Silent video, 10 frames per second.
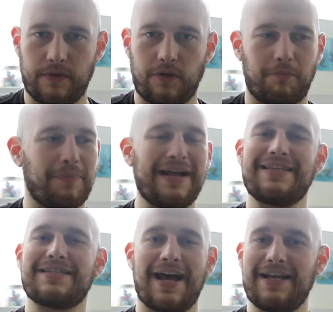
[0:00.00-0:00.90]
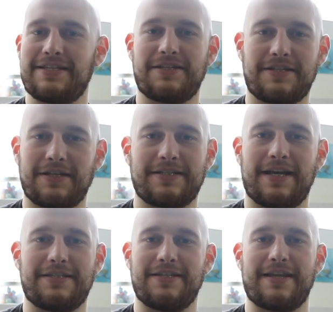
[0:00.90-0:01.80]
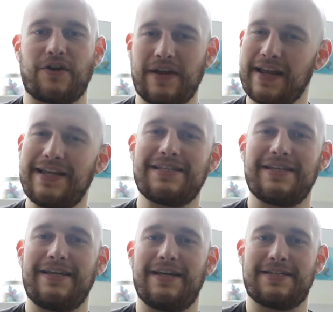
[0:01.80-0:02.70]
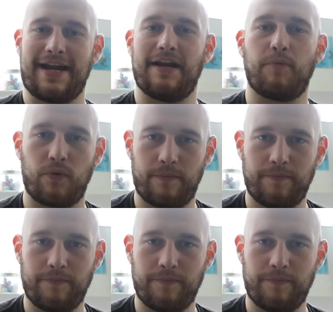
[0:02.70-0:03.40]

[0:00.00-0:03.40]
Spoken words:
Little bite-sized successes that are easily attainable.